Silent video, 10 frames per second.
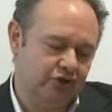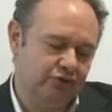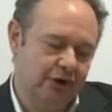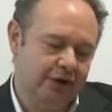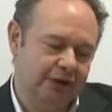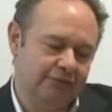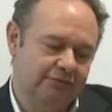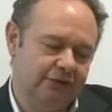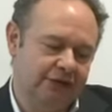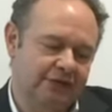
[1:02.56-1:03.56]
try and
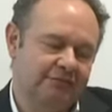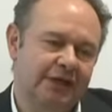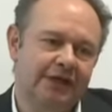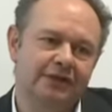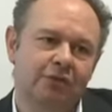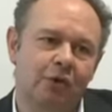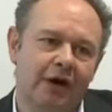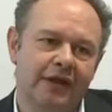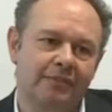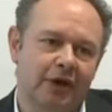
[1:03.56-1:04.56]
just hint at
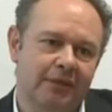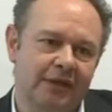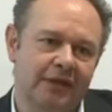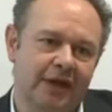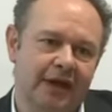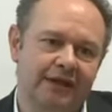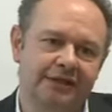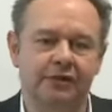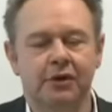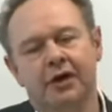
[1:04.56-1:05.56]
why they might be there.
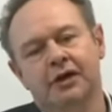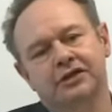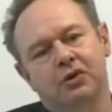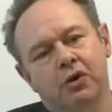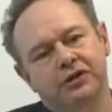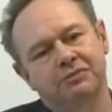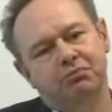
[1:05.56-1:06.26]
So what's